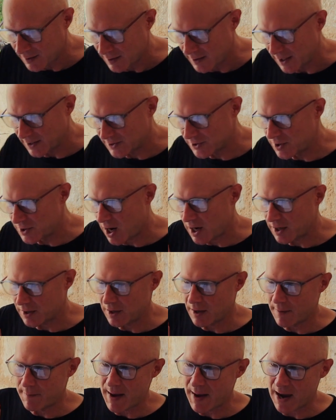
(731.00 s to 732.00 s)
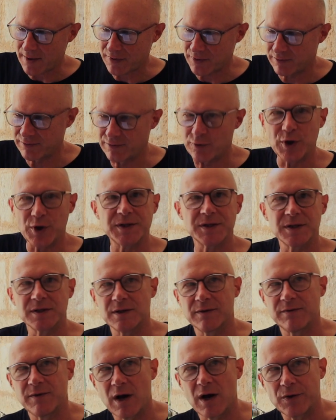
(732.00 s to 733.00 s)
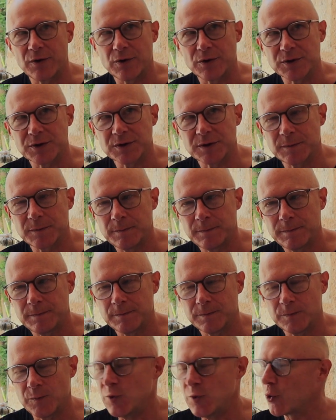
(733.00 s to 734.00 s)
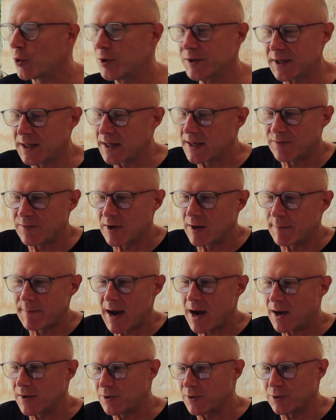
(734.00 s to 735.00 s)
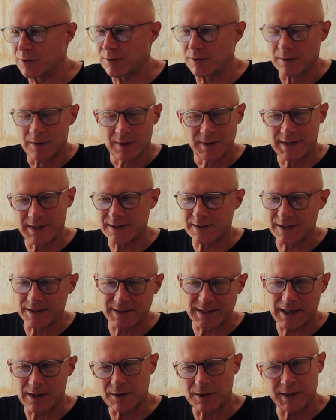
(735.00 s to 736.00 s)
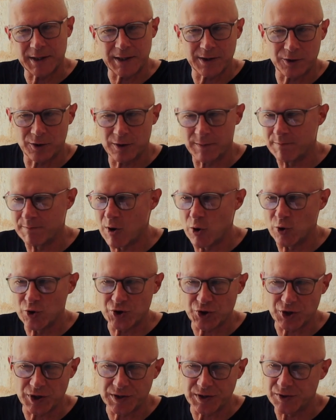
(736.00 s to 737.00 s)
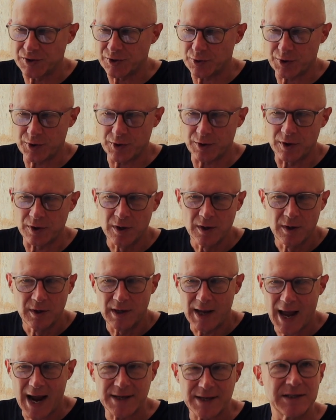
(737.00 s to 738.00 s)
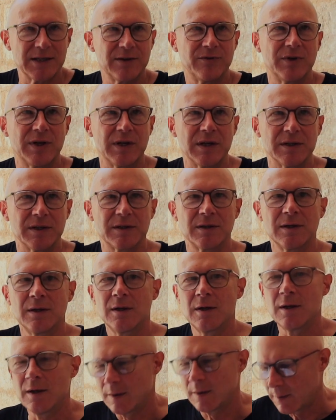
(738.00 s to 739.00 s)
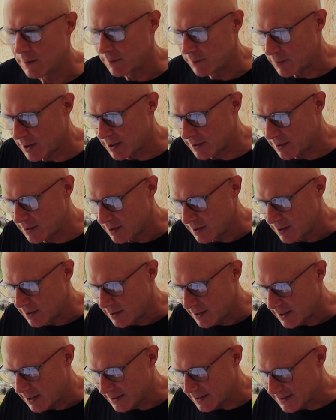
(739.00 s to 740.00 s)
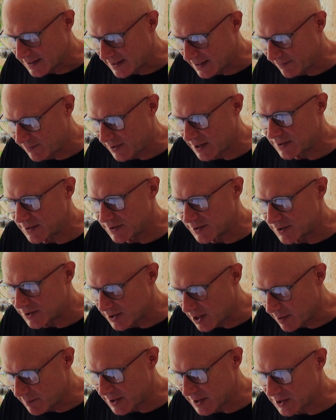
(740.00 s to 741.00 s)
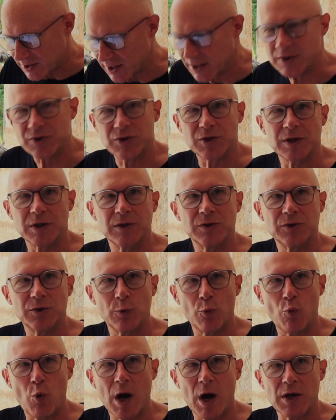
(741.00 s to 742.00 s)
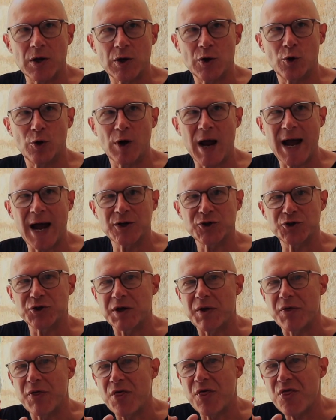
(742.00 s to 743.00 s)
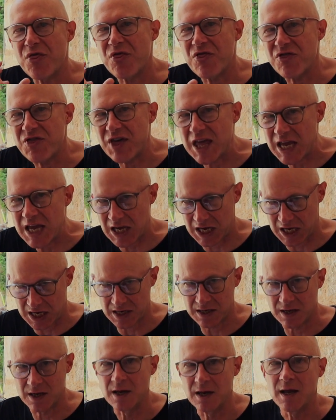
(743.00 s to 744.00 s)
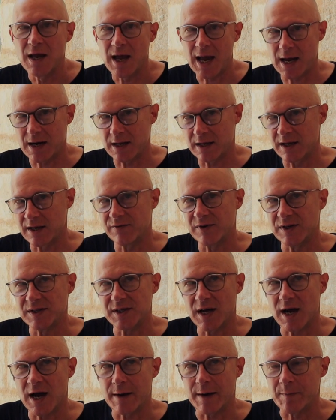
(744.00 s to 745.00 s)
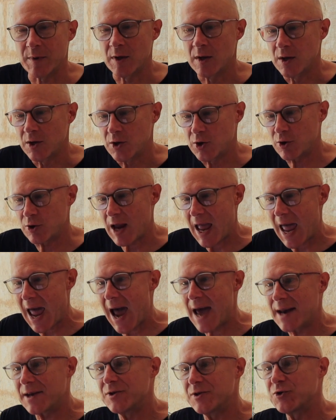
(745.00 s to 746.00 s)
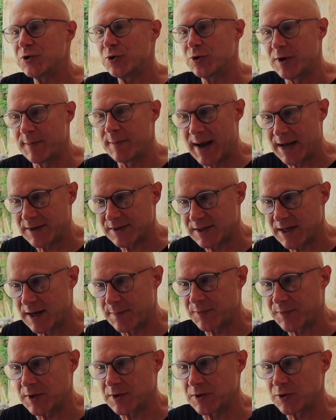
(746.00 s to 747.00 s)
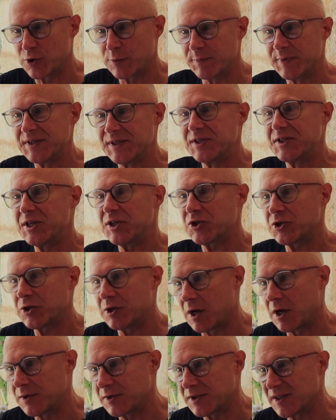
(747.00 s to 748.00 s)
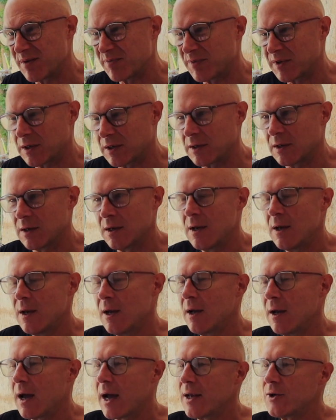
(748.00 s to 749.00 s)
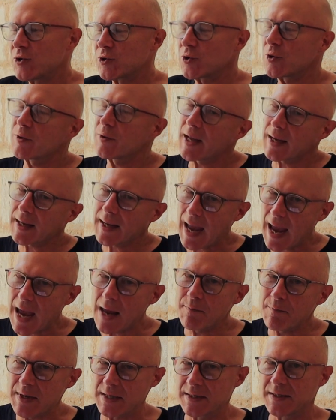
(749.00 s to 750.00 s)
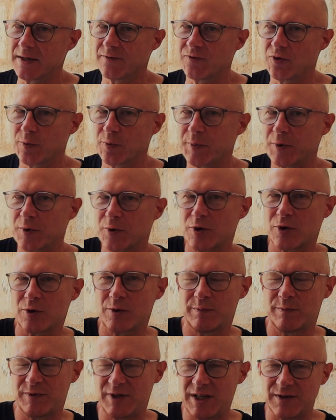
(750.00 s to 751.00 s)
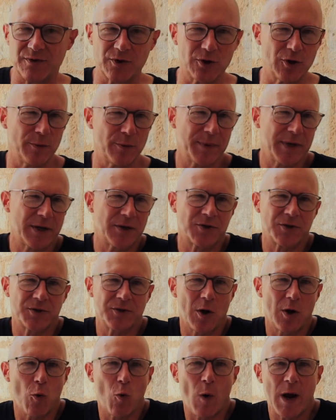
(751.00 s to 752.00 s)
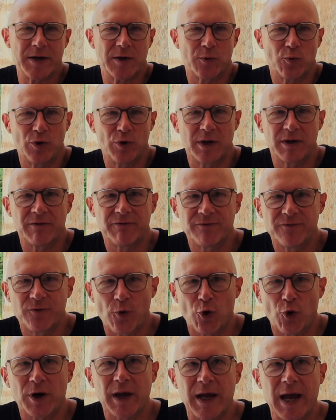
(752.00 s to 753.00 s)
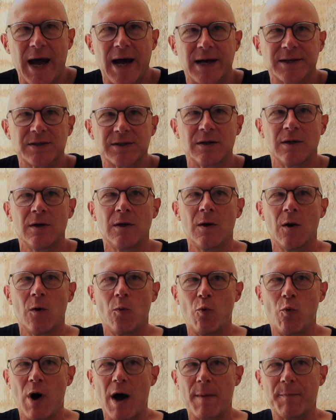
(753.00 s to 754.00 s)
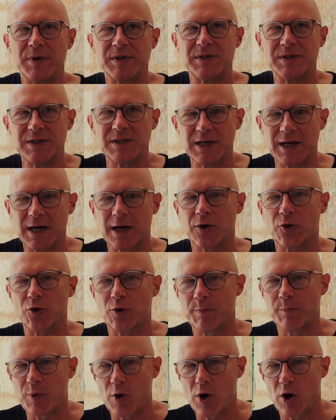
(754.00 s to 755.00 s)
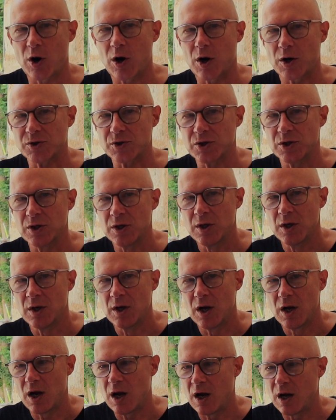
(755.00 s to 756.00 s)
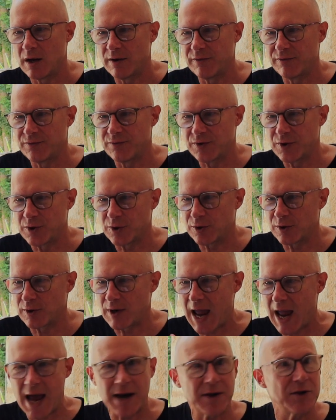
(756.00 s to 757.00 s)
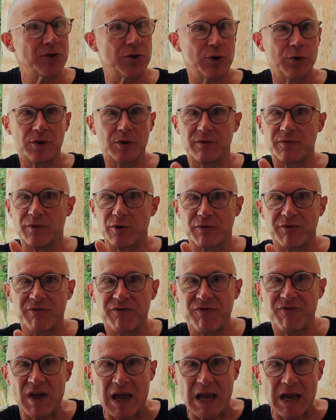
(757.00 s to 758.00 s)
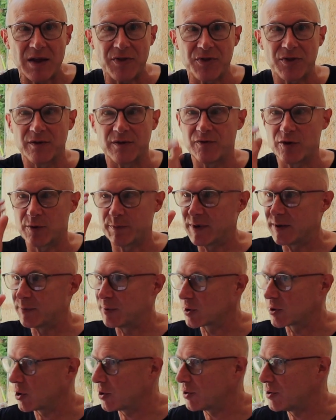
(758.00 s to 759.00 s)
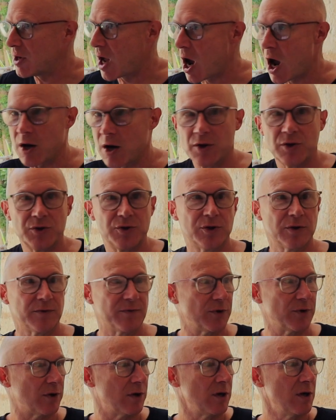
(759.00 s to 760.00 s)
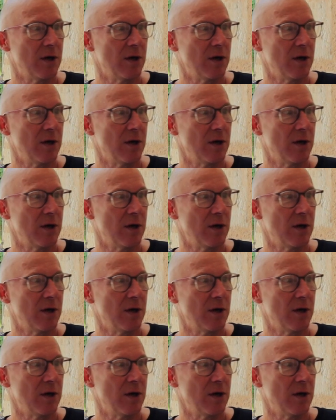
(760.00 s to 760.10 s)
it's not about the voices of others, nor is it even about necessarily your emotions or your activities, but it's giving some attention to what you're actually thinking at a given time, your attitude about something, your position on something. And true, that can be difficult because there's no way to really forecast what particular part of your attitude, of your faith, of your biblical knowledge, of your